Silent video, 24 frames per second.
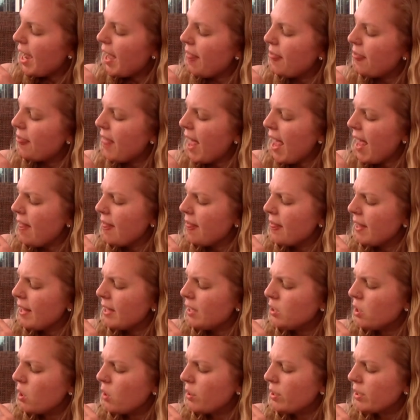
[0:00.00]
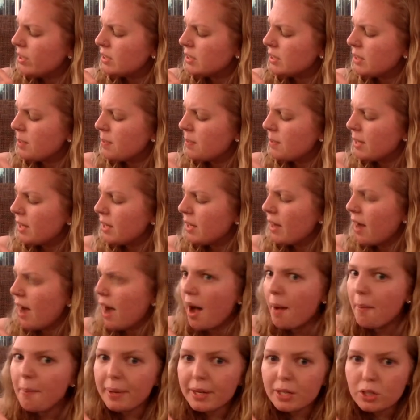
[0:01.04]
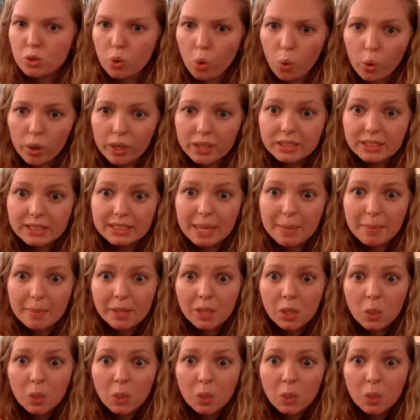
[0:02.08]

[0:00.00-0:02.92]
Then they noticed something coming towards them in